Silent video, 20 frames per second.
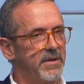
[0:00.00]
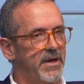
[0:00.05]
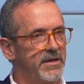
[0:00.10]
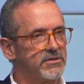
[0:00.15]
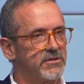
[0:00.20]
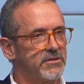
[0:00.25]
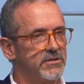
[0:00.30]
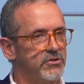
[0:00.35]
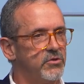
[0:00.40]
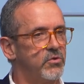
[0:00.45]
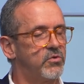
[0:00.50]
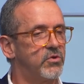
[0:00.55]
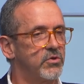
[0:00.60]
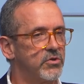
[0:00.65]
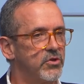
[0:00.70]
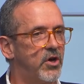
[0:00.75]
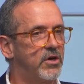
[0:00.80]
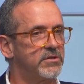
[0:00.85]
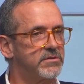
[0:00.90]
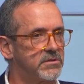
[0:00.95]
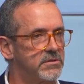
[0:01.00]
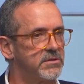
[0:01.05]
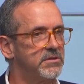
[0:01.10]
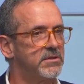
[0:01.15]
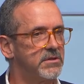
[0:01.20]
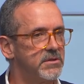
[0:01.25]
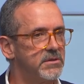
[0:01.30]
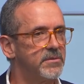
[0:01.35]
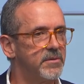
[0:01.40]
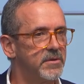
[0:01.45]
that you could not
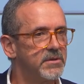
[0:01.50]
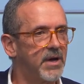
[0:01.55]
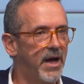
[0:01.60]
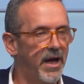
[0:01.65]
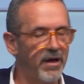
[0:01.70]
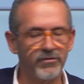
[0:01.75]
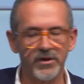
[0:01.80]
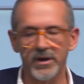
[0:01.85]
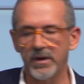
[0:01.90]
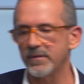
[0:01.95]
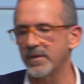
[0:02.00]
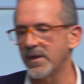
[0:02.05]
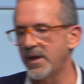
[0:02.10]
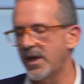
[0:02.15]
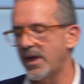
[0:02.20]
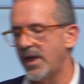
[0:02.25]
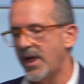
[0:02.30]
have enough.